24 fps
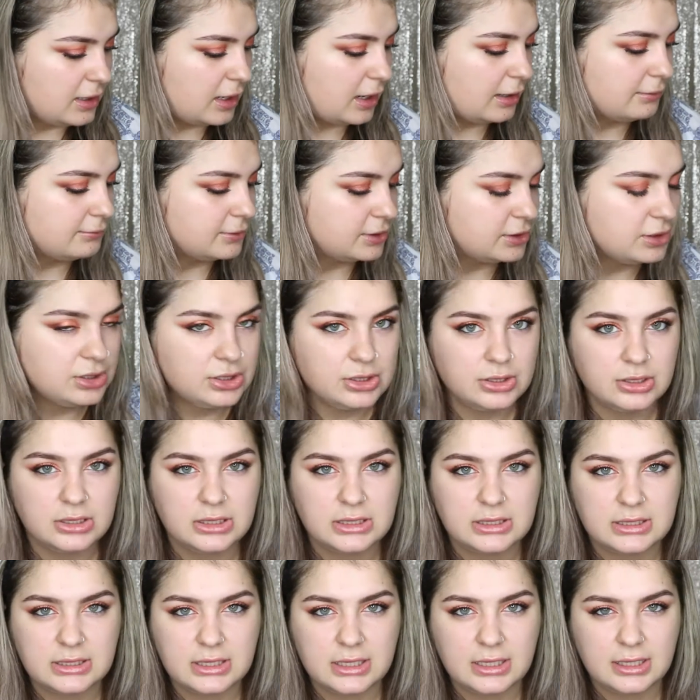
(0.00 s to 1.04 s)
I'm going to
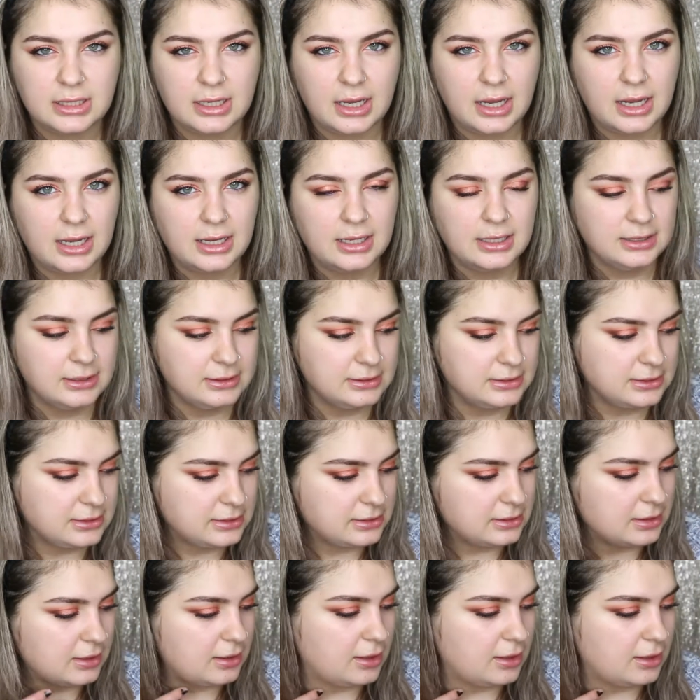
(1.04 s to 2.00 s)
use it as